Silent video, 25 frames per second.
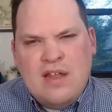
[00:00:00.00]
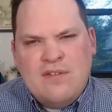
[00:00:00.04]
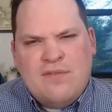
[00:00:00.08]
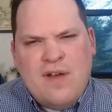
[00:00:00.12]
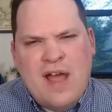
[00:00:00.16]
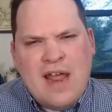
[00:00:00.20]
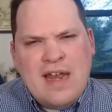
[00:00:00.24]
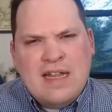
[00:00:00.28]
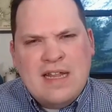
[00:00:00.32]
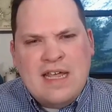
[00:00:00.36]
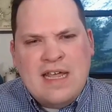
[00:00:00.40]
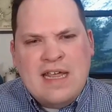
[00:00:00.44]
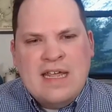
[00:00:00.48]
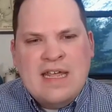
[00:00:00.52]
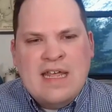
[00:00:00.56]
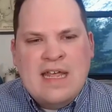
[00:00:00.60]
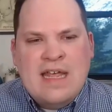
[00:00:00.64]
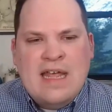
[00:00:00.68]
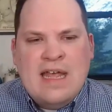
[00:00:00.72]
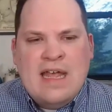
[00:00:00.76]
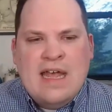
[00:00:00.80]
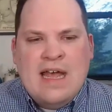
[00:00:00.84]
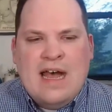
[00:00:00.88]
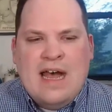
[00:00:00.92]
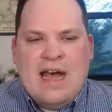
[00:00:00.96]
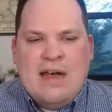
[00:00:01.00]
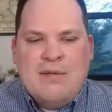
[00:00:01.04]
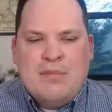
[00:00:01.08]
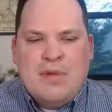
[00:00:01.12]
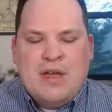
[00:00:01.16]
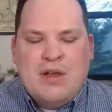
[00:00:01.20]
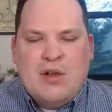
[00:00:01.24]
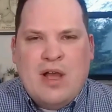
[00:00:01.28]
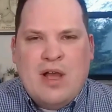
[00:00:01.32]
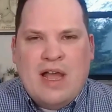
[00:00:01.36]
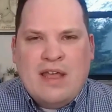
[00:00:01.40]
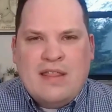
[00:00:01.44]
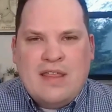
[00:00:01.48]
And finally,
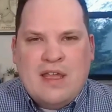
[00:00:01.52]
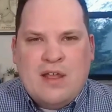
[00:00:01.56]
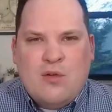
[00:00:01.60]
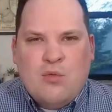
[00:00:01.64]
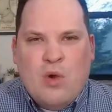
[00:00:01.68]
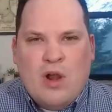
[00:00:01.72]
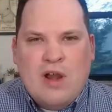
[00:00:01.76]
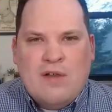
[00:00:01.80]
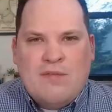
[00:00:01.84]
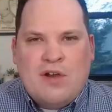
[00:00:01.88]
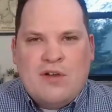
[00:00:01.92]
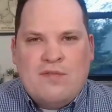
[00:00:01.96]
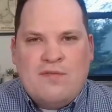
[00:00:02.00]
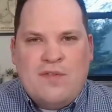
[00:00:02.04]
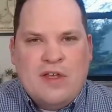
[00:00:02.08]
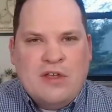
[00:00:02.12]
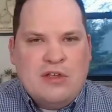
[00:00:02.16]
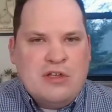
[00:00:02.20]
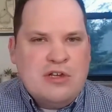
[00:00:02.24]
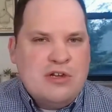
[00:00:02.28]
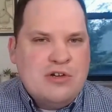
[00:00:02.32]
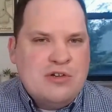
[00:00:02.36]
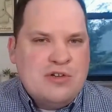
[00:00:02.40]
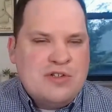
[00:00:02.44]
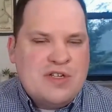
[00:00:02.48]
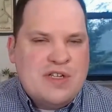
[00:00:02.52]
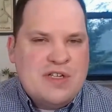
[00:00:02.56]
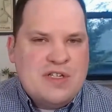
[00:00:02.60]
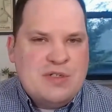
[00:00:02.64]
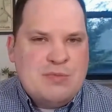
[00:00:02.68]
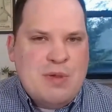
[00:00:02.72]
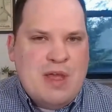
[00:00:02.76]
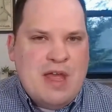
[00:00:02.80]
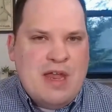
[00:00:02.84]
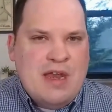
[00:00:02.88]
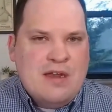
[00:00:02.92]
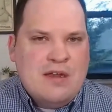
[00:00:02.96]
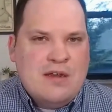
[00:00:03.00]
um, I think one of our failures has
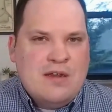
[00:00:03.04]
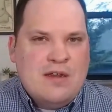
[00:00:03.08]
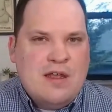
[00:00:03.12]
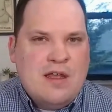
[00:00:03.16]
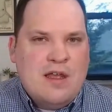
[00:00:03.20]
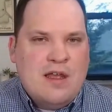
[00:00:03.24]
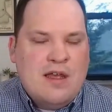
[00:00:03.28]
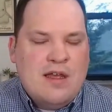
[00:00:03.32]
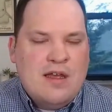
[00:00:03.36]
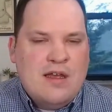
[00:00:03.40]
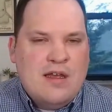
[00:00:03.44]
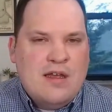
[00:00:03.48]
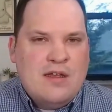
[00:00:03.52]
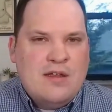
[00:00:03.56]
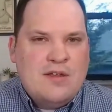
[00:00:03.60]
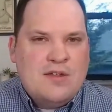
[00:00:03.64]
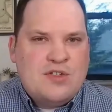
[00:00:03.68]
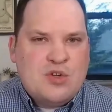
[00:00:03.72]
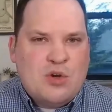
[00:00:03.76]
been uh,